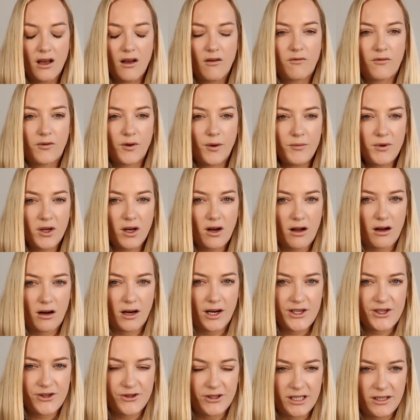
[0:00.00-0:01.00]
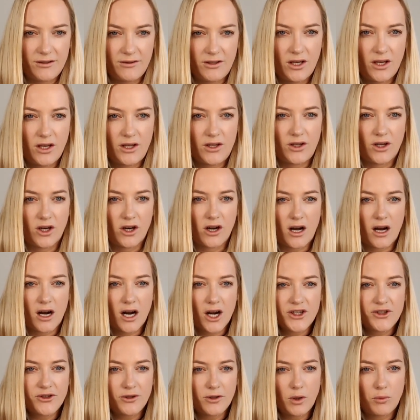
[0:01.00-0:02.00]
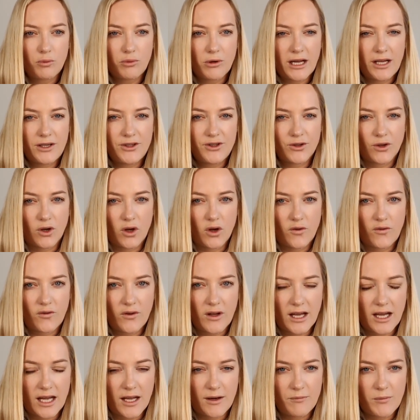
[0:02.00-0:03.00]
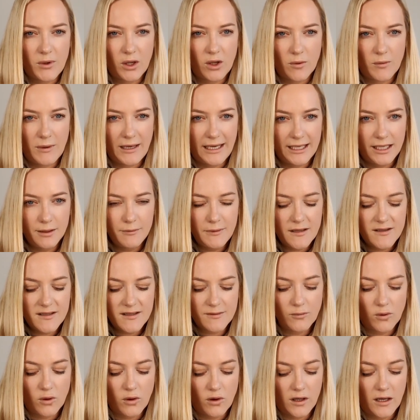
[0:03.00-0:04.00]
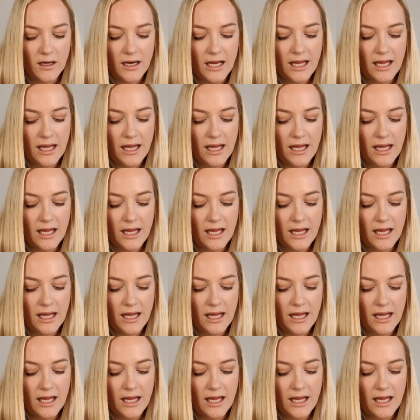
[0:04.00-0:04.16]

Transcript: From your artery will branch off and become a little bit smaller,